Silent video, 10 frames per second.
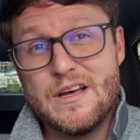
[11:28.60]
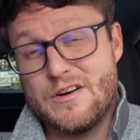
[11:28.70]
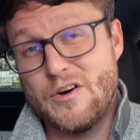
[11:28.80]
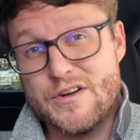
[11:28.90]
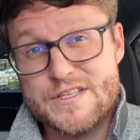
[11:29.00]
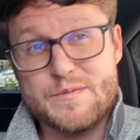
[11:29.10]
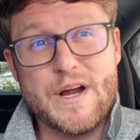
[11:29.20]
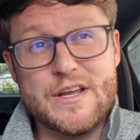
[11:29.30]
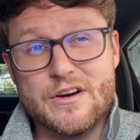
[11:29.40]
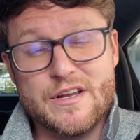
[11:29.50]
earnest
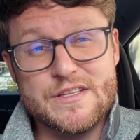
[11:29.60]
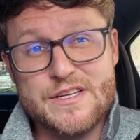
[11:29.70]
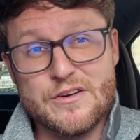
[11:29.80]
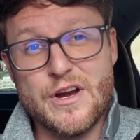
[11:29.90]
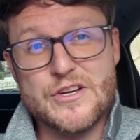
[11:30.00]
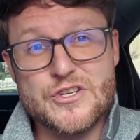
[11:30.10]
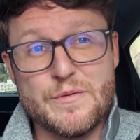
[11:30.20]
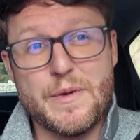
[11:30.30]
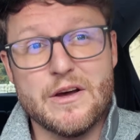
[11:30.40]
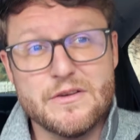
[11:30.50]
money or consideration
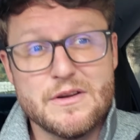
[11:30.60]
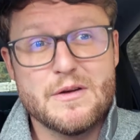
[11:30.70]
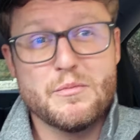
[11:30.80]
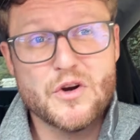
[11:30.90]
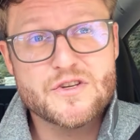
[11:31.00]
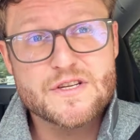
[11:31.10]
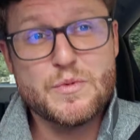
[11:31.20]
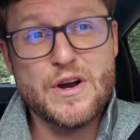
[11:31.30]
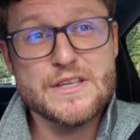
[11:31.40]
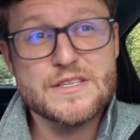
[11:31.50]
amount, purchase
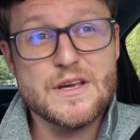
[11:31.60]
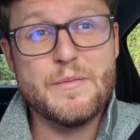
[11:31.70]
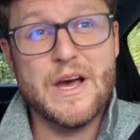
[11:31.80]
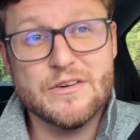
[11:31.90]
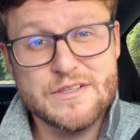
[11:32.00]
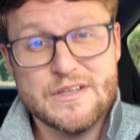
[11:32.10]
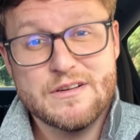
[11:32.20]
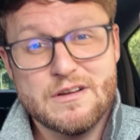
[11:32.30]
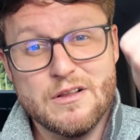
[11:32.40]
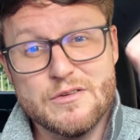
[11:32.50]
price amount,
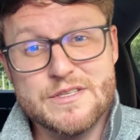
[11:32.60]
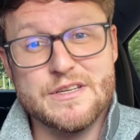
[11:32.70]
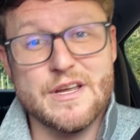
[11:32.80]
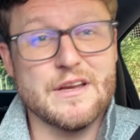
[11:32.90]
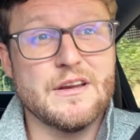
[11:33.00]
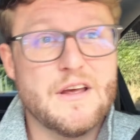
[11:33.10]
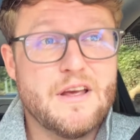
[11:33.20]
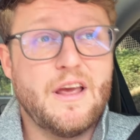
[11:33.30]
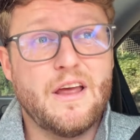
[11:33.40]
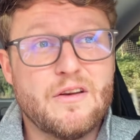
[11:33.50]
closing date.
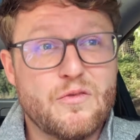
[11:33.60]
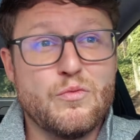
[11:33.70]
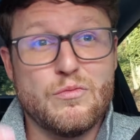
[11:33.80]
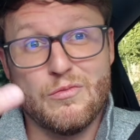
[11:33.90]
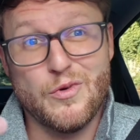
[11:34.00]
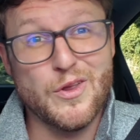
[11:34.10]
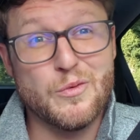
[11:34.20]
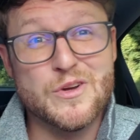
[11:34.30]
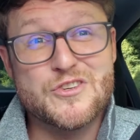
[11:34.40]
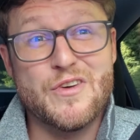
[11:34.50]
And really,
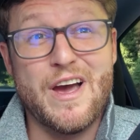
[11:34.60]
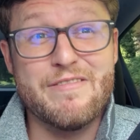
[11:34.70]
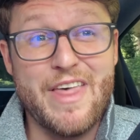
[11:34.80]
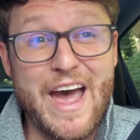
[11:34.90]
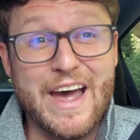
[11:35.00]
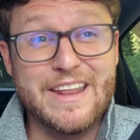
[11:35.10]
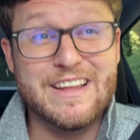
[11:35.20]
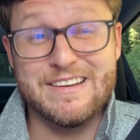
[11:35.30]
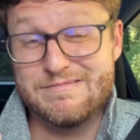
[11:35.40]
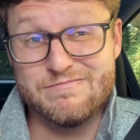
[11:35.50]
once you have that,
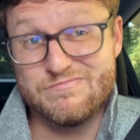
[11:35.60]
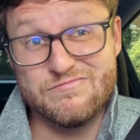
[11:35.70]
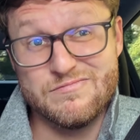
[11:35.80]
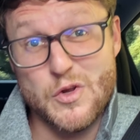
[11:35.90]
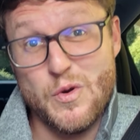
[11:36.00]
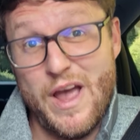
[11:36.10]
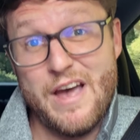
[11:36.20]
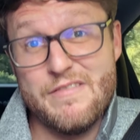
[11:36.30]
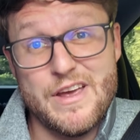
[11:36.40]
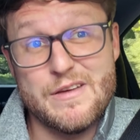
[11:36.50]
like, you
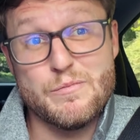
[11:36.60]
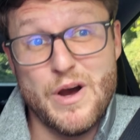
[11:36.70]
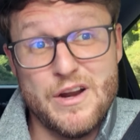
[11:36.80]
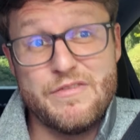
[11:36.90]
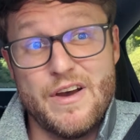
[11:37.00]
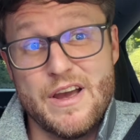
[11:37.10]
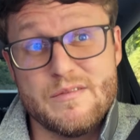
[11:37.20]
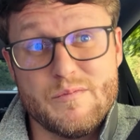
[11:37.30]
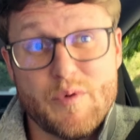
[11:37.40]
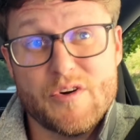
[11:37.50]
have a bona fide
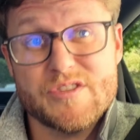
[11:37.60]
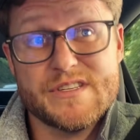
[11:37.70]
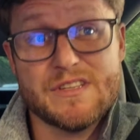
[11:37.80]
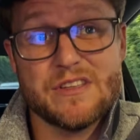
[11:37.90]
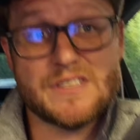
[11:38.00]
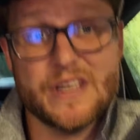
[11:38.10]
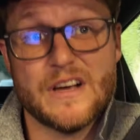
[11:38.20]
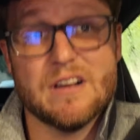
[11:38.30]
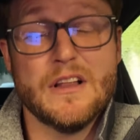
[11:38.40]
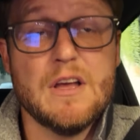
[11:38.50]
purchase and
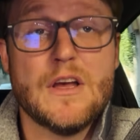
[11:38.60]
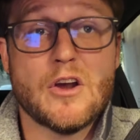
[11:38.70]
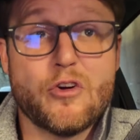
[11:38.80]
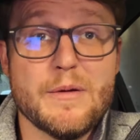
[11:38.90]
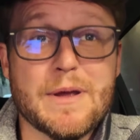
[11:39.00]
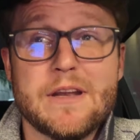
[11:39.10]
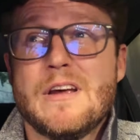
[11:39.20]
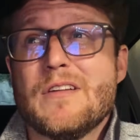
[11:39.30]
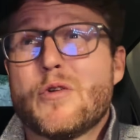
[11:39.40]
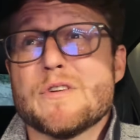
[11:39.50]
sale agreement.
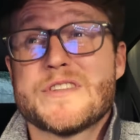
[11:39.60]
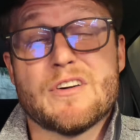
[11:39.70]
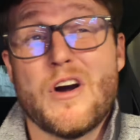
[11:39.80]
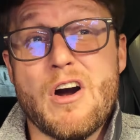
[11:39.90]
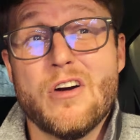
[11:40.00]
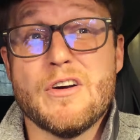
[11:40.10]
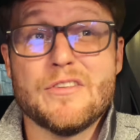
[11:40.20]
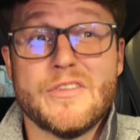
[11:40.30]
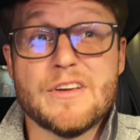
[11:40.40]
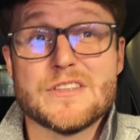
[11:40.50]
Of course, there are
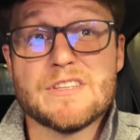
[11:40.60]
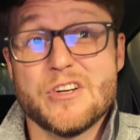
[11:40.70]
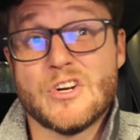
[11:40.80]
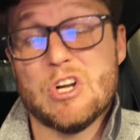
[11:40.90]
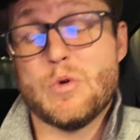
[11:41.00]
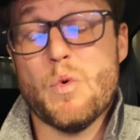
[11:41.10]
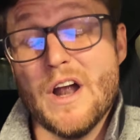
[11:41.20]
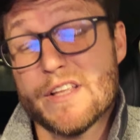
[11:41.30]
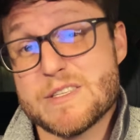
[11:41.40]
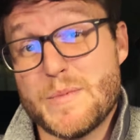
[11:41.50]
other things that you're going to
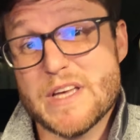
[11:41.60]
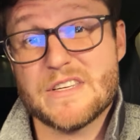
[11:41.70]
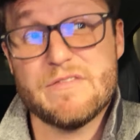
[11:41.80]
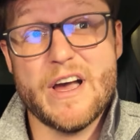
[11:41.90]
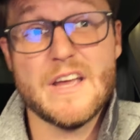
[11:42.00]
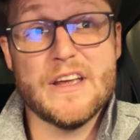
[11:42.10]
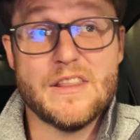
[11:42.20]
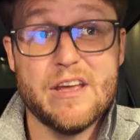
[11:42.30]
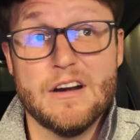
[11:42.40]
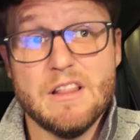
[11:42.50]
want to specify
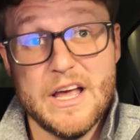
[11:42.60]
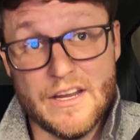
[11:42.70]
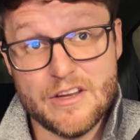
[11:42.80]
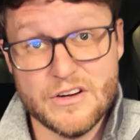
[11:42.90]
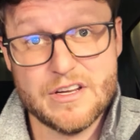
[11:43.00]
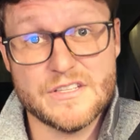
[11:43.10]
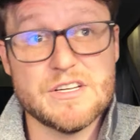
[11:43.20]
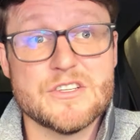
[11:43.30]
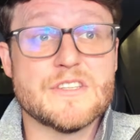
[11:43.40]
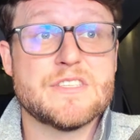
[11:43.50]
in there, like your
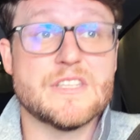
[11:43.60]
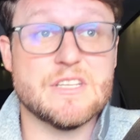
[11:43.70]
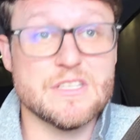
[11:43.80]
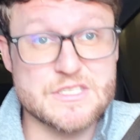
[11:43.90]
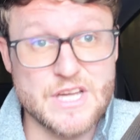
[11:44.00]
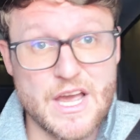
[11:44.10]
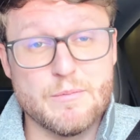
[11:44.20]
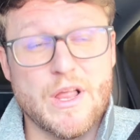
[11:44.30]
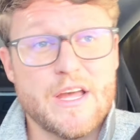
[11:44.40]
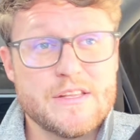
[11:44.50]
contingencies,
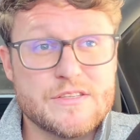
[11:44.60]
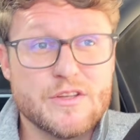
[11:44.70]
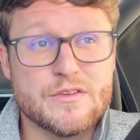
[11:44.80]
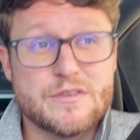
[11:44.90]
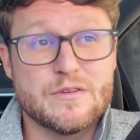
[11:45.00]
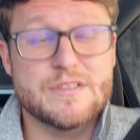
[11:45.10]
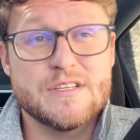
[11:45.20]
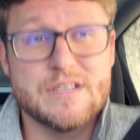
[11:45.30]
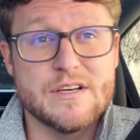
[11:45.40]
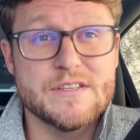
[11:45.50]
timelines, those sorts
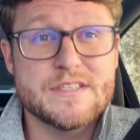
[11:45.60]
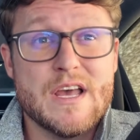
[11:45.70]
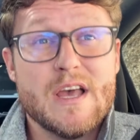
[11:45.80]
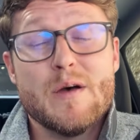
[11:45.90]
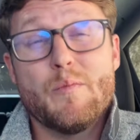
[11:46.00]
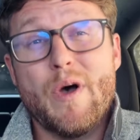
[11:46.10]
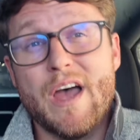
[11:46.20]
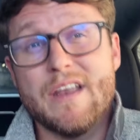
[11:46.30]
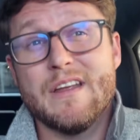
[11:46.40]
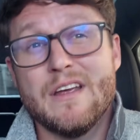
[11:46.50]
of deals,
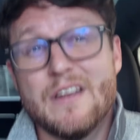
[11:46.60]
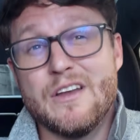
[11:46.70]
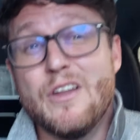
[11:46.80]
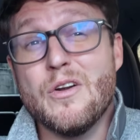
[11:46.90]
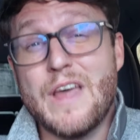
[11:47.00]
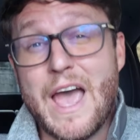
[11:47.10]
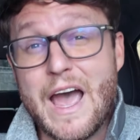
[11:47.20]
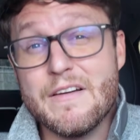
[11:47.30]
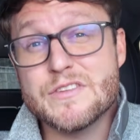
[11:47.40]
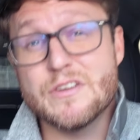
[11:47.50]
but you don't
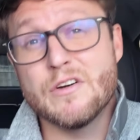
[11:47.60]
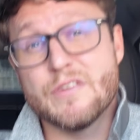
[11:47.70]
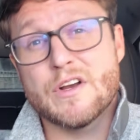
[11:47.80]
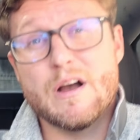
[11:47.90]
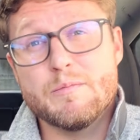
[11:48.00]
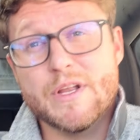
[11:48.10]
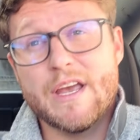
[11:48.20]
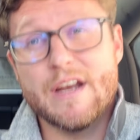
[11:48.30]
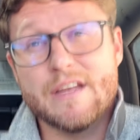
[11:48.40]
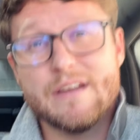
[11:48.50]
have to
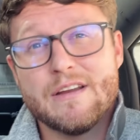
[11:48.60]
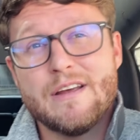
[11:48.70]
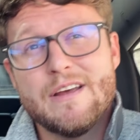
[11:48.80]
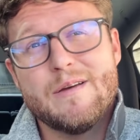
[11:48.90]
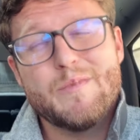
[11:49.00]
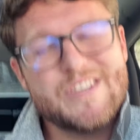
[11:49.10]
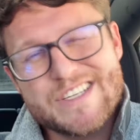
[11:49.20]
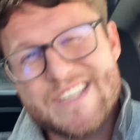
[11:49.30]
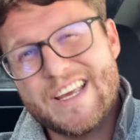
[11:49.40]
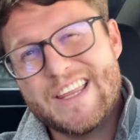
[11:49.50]
overcomplicate it. But just like